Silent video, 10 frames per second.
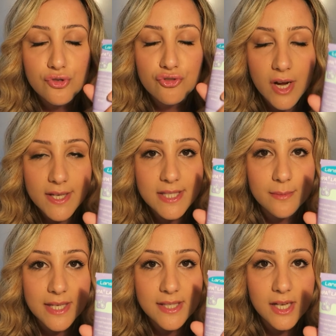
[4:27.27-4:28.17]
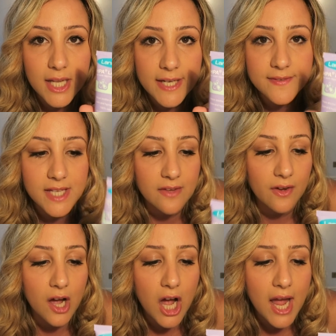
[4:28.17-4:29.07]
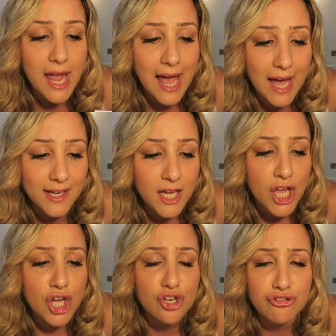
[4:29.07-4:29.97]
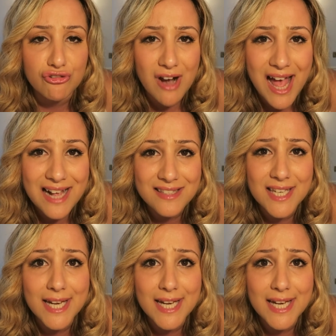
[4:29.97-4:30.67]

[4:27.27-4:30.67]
Trust me, it's a lifesaver. I had cracked